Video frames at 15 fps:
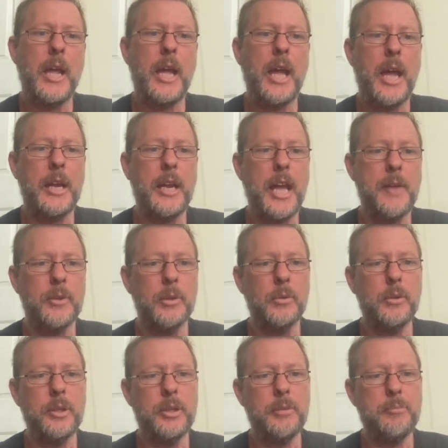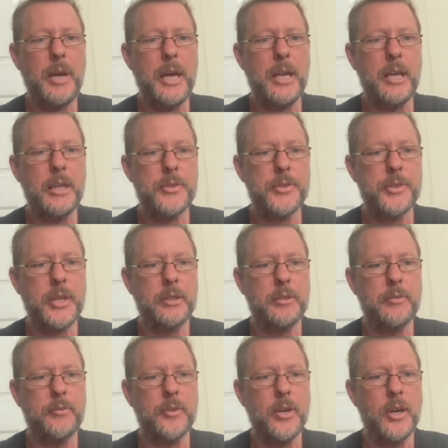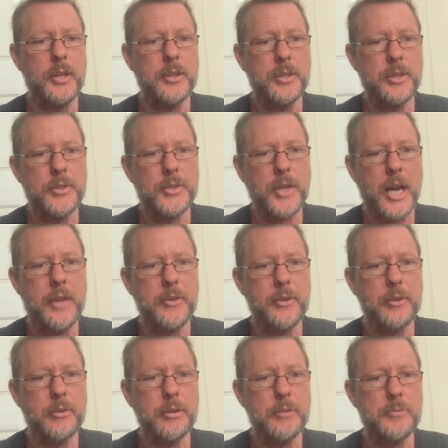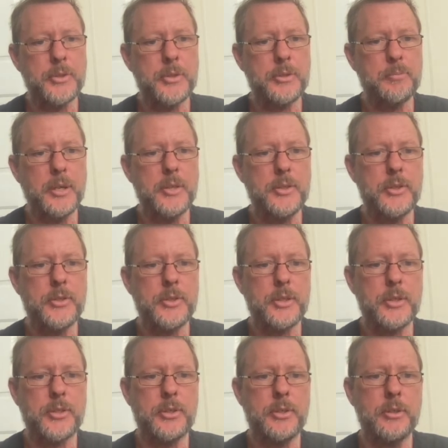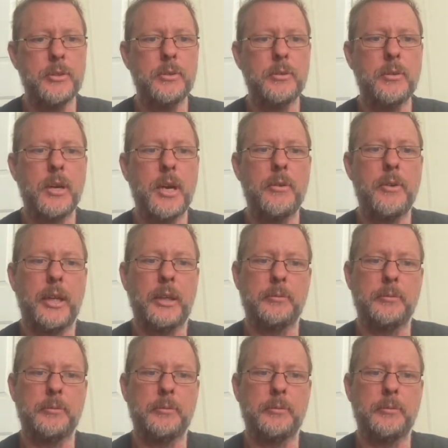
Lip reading: and have a look in the paddock and start to find that there's other groups of species that are still growing,